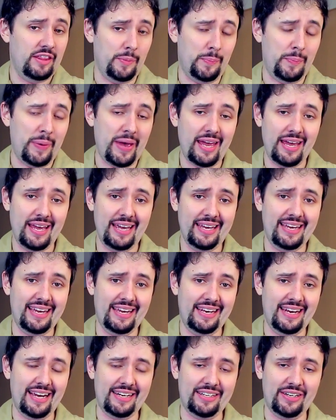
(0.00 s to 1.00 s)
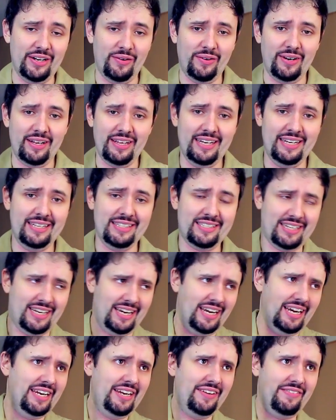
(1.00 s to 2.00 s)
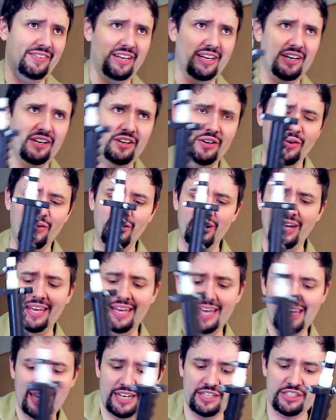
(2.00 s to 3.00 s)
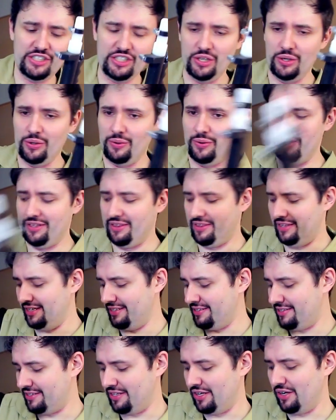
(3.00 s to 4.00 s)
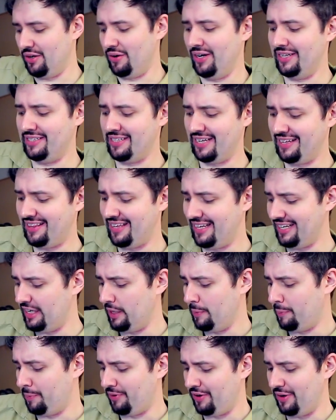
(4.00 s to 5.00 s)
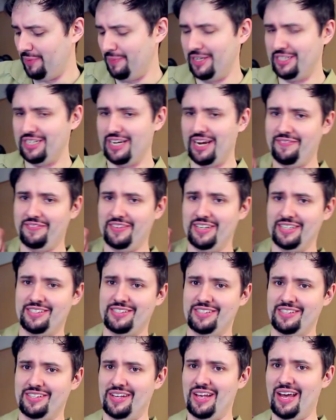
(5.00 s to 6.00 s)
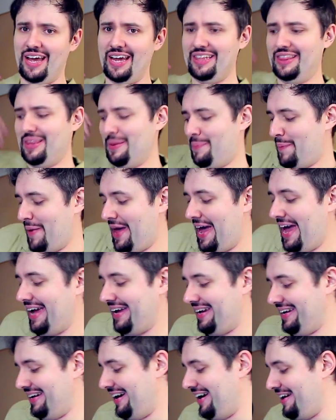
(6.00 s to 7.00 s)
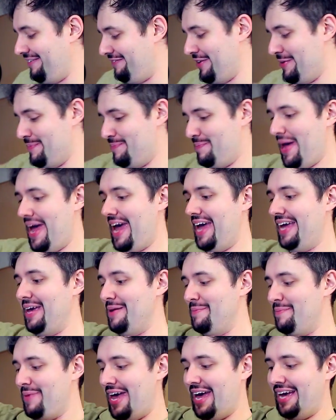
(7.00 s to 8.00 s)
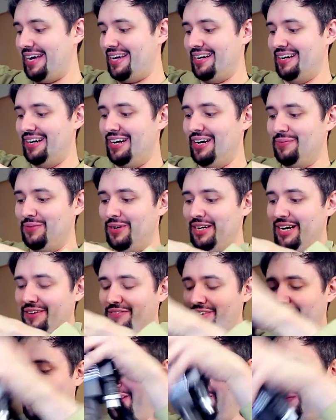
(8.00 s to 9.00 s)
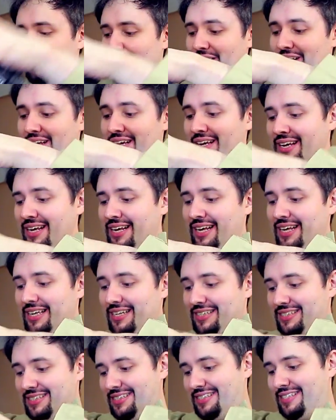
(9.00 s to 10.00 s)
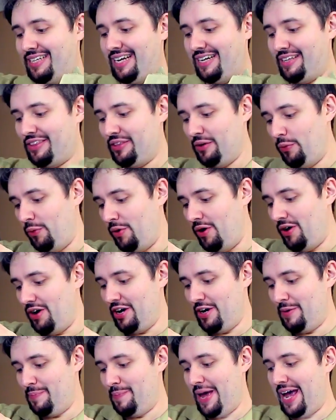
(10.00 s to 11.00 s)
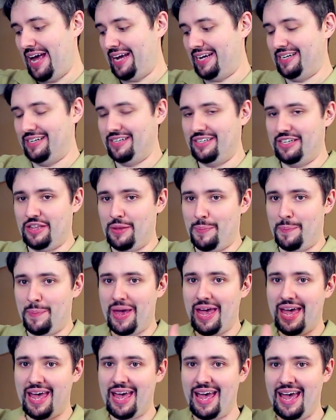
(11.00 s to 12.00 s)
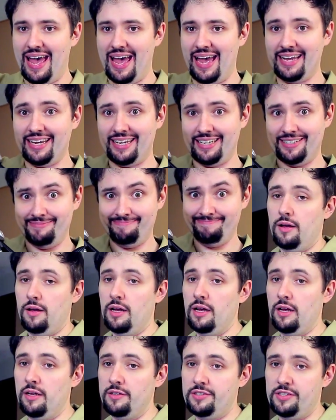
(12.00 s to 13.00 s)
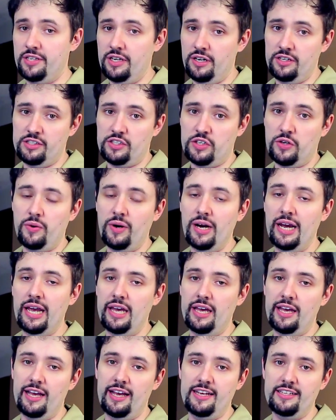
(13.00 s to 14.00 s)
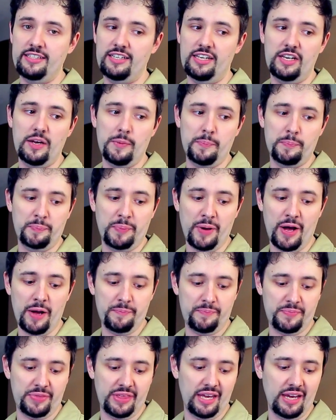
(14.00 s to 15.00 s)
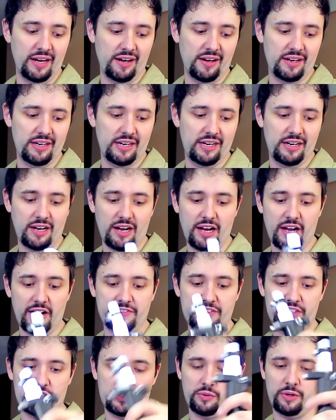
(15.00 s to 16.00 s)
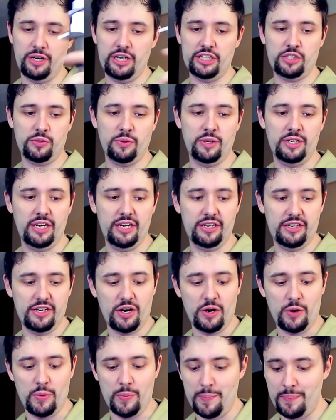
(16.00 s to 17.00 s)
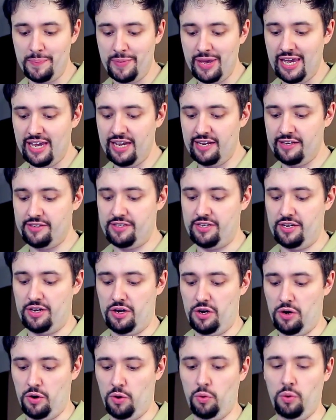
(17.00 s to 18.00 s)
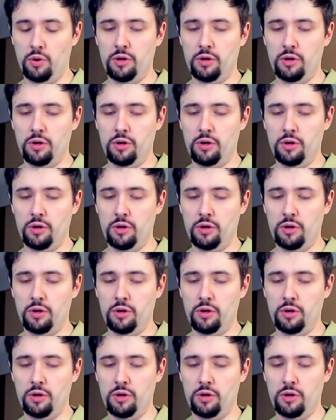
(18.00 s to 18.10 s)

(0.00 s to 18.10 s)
The peg connector really is kind of an annoying issue with this though, as I think you pretty much have to slide the pack off and peg it back on whenever you want to stick the wand back onto the pack. Also, it's quite easy to bump the on and off switch when you don't mean to.